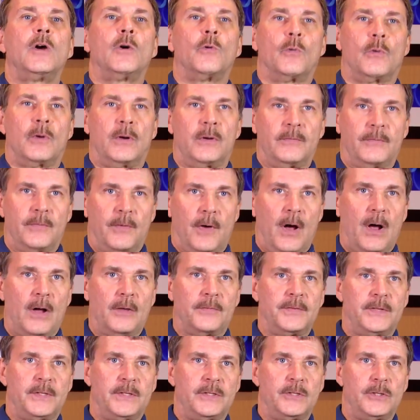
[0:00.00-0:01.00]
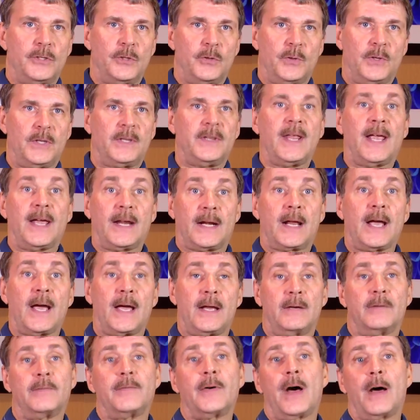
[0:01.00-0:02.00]
were involved in doing that
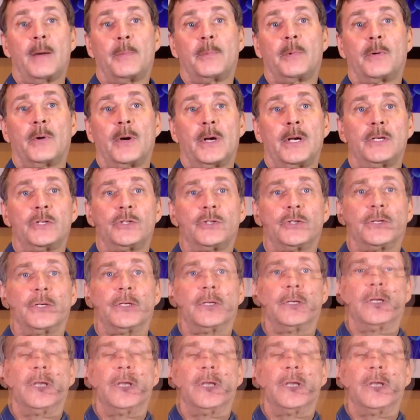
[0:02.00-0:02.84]
kind of operation.